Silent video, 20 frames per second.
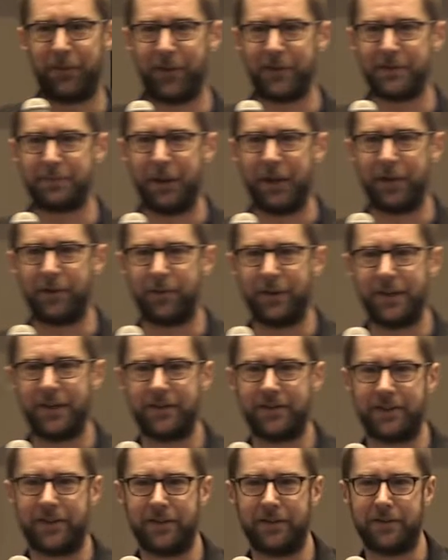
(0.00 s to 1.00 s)
those
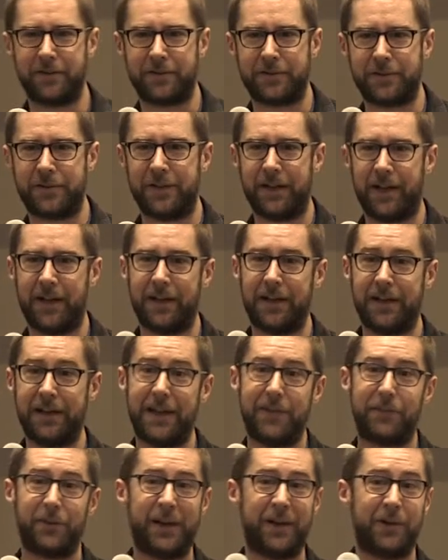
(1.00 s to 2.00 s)
boundaries and
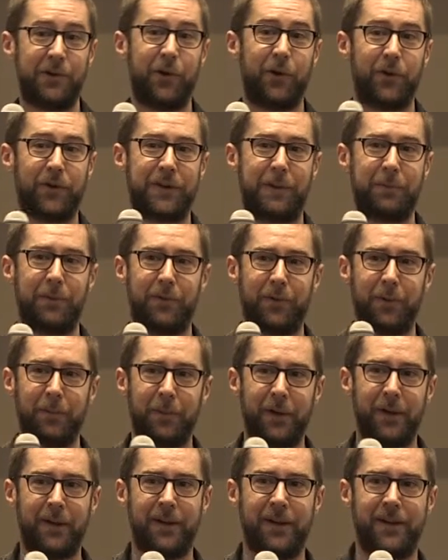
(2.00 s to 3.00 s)
even ignore some of them,
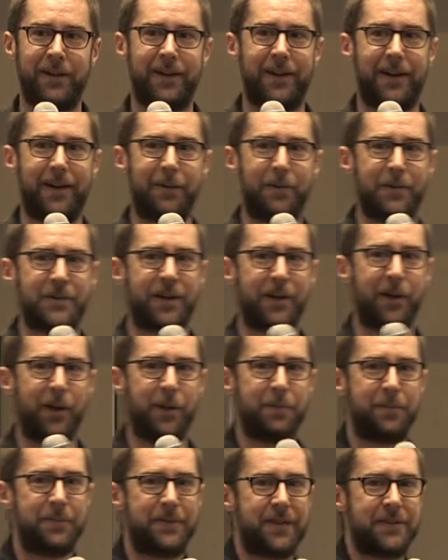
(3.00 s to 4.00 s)
which I
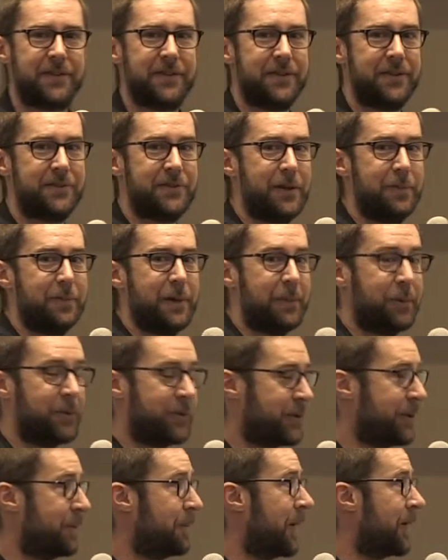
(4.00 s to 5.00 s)
hope doesn't disturb people
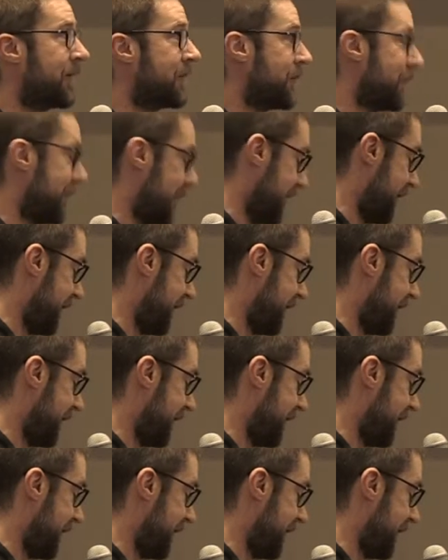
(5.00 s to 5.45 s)
too much.